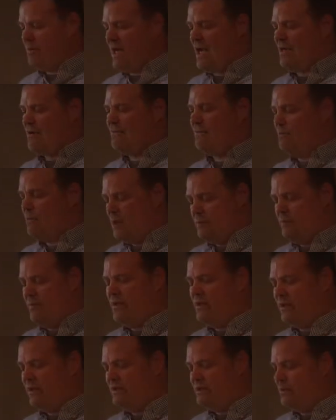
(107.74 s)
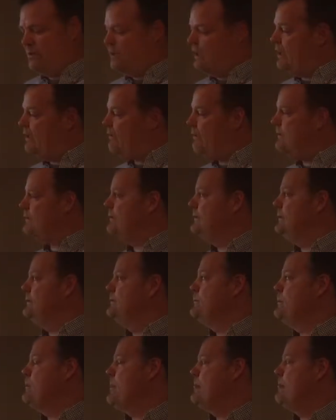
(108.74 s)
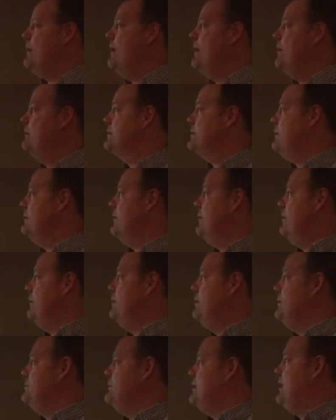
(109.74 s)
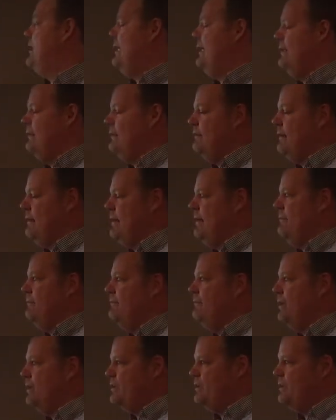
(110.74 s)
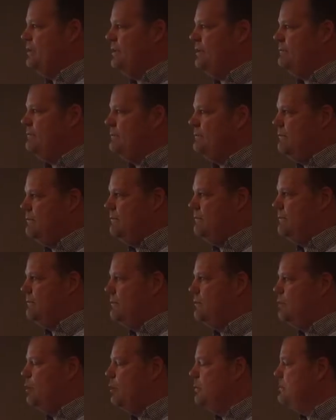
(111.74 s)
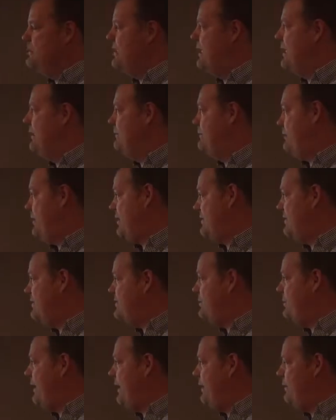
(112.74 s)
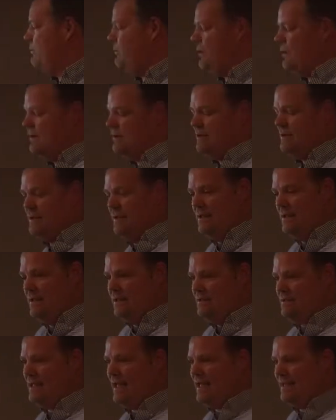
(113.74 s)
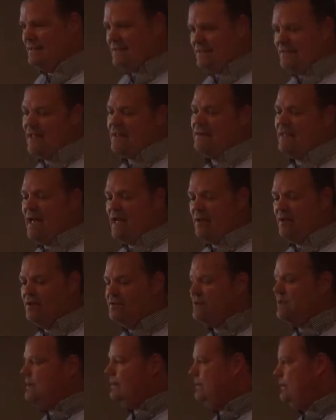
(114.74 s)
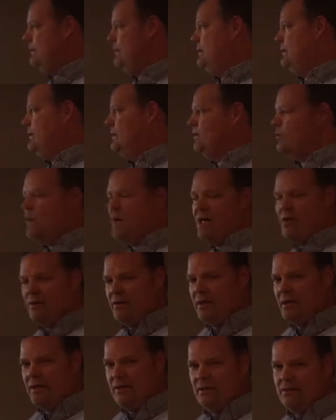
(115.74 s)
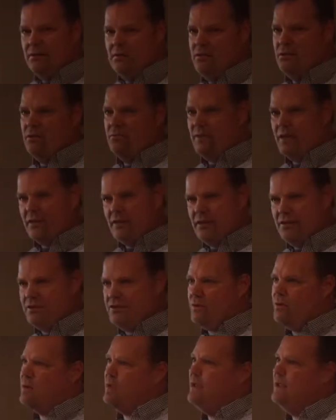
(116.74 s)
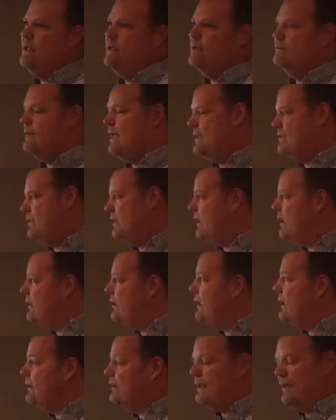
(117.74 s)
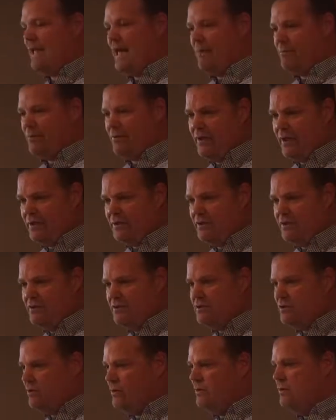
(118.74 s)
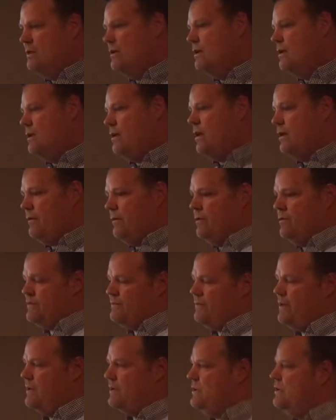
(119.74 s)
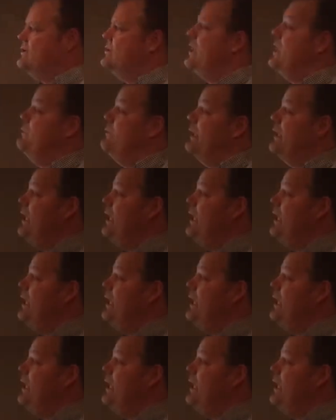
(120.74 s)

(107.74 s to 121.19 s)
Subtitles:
product from one building to another. Some of the multi-functional groups that participated was science and technology, quality, regulatory, engineering, and operations. So all those functions come